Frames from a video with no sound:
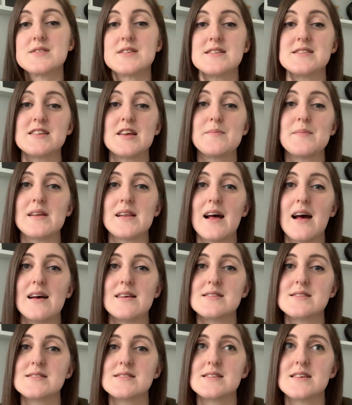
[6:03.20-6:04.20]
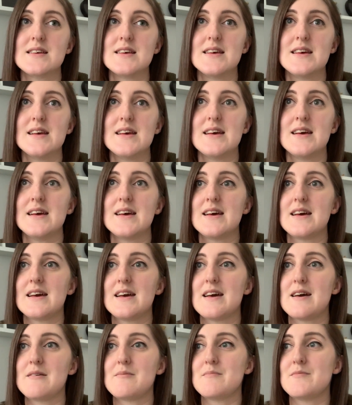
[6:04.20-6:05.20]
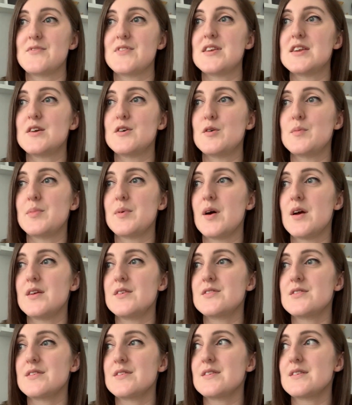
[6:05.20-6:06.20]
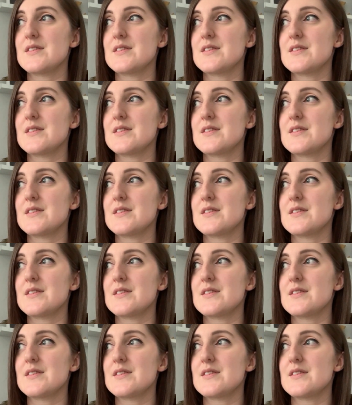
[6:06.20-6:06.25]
I said in my last video about,